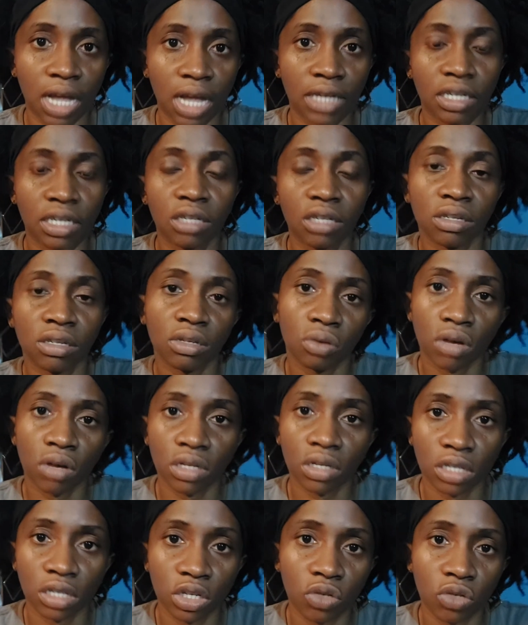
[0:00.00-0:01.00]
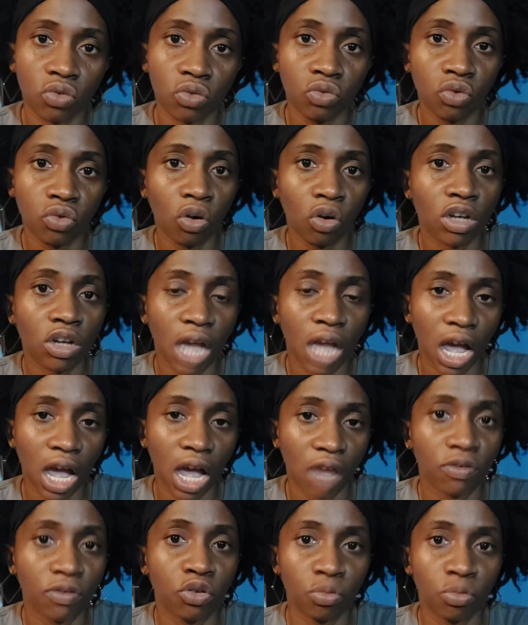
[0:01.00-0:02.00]
and these sources do not
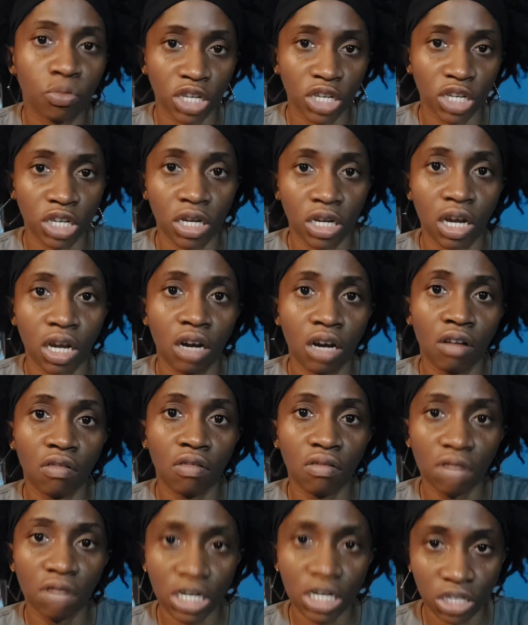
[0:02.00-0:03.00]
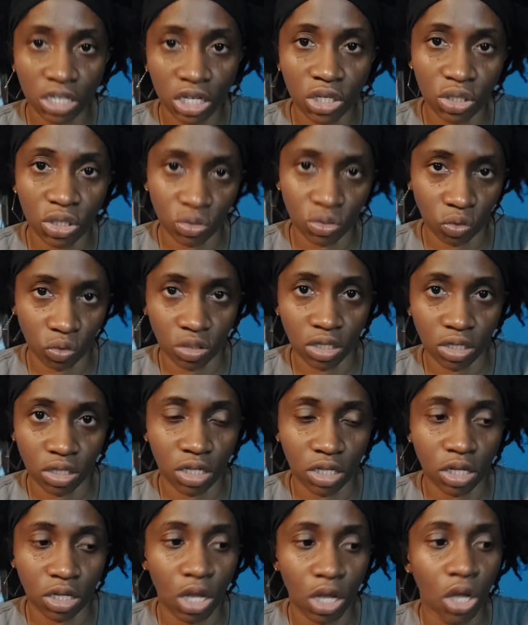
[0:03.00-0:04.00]
have to be written
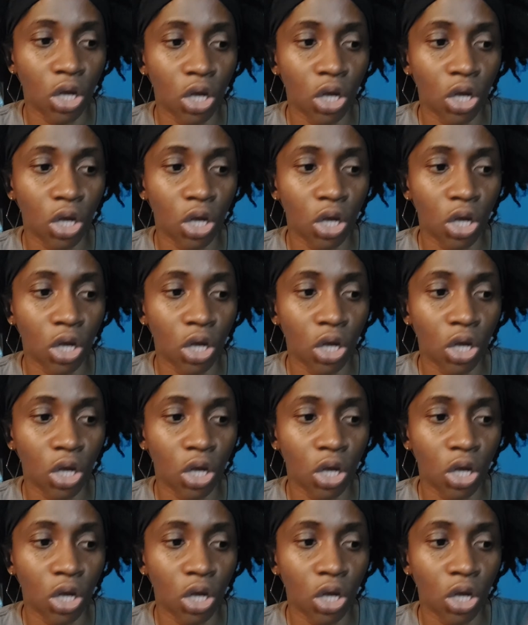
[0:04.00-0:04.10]
sources.